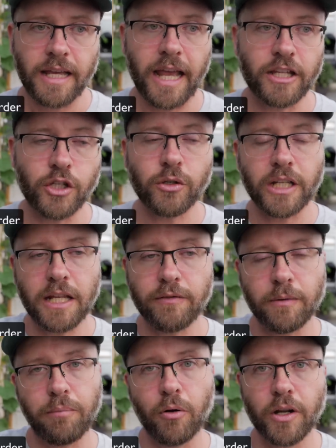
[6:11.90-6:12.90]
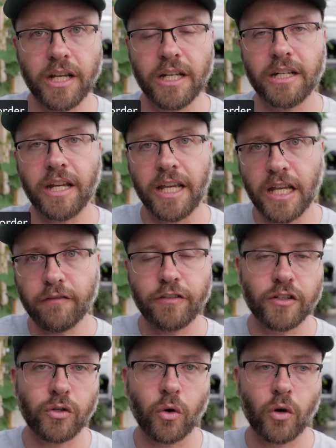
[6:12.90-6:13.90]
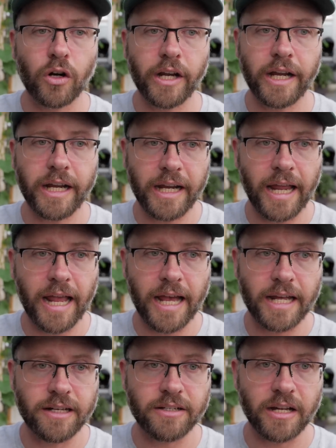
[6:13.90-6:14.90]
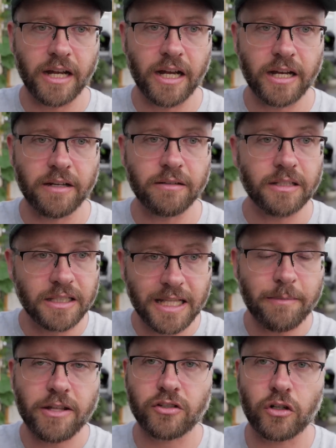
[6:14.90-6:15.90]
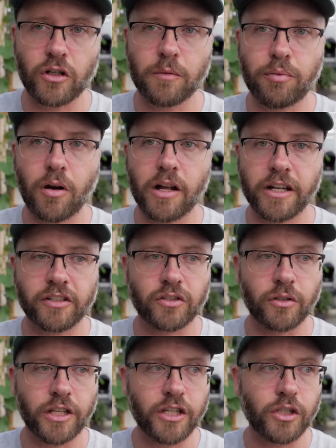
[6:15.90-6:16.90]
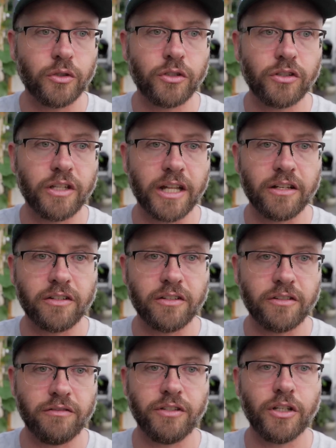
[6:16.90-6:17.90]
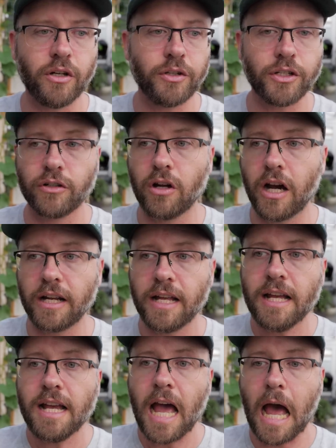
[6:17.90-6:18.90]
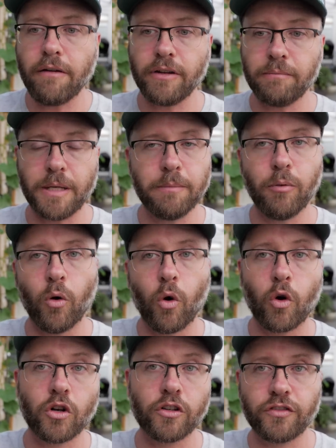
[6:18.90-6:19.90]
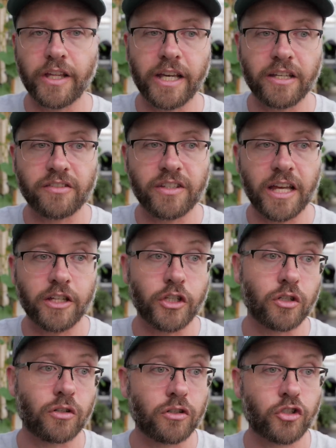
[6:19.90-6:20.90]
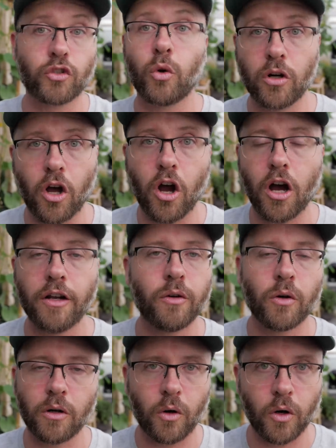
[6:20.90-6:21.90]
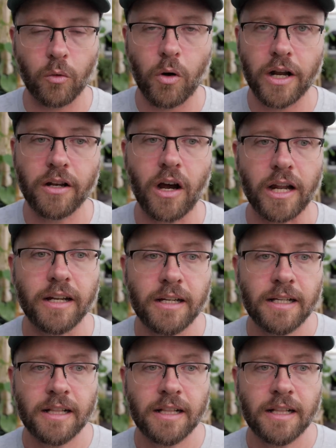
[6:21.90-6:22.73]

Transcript: And you can even put in inventory and uh, limit certain products so that you that you know you're not having people order things that you're short on or or whatnot.